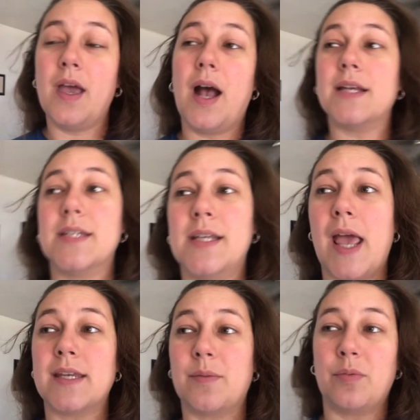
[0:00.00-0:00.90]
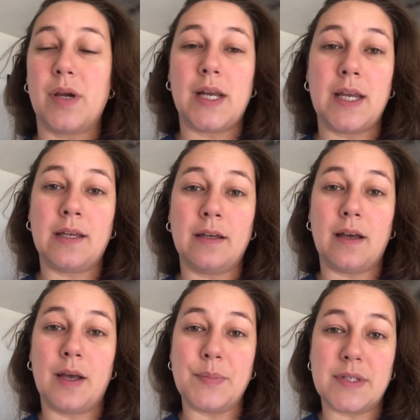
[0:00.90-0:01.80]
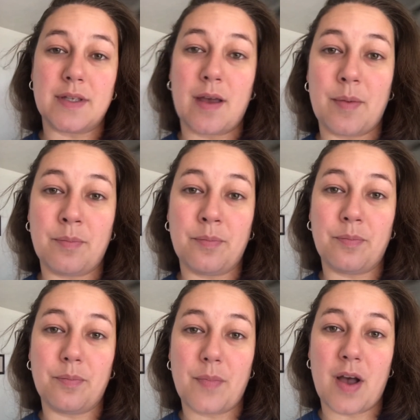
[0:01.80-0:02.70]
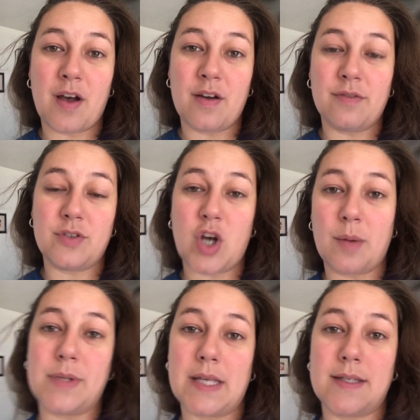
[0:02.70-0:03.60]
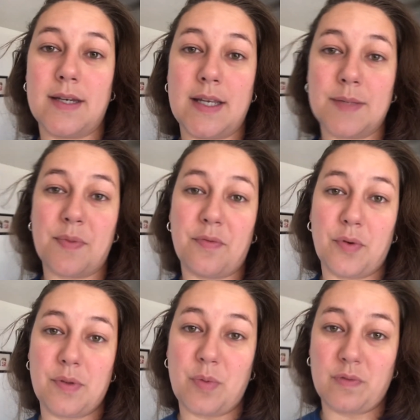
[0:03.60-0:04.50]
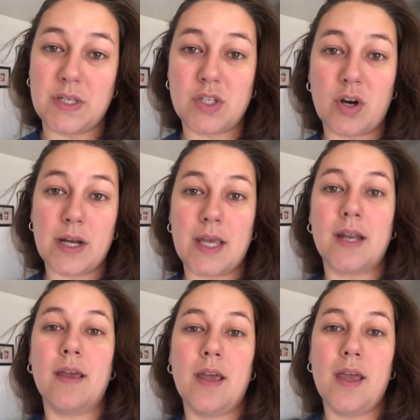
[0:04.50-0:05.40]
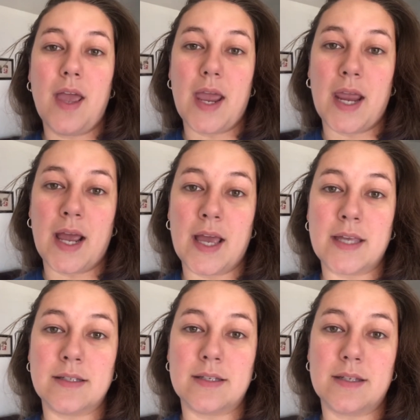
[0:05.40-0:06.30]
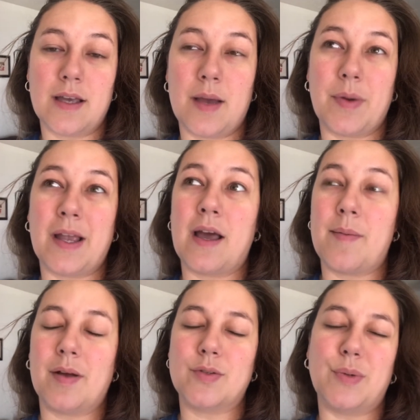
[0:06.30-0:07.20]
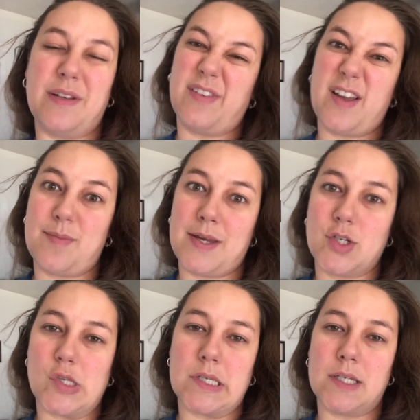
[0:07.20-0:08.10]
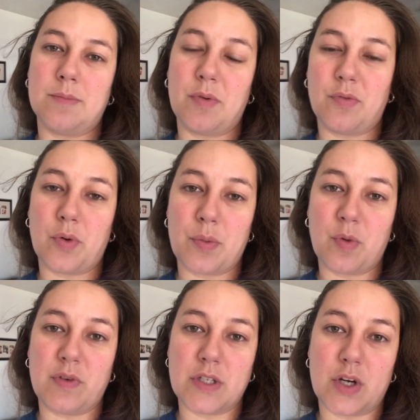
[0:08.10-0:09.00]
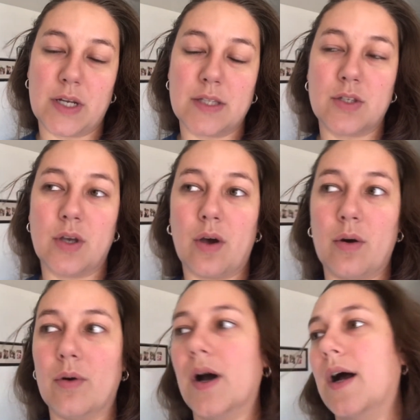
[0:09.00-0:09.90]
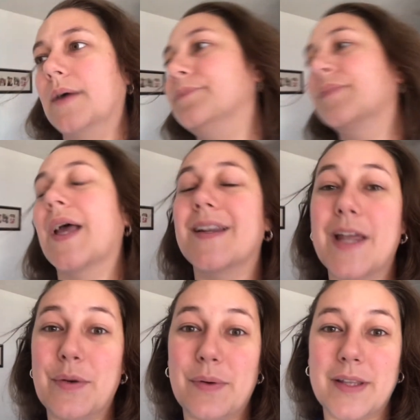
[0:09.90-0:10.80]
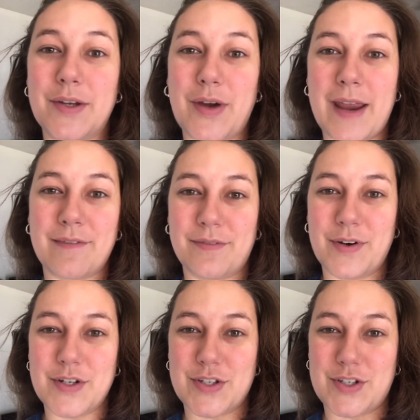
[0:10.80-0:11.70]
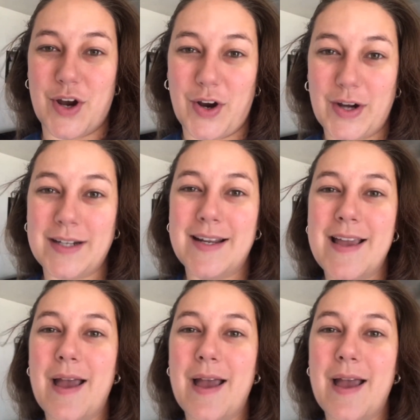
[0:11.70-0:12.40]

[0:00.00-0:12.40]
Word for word: I did end up reading some of Charmed Destinies before the movie started, and I got about 25 pages in before the movie started, so not a really great first start.